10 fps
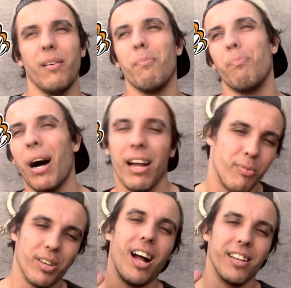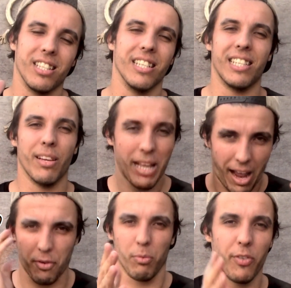But in regards to this year, we
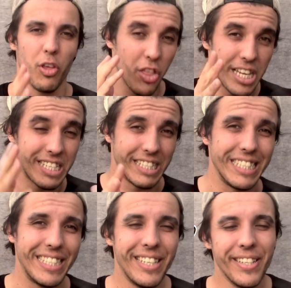have to review this year.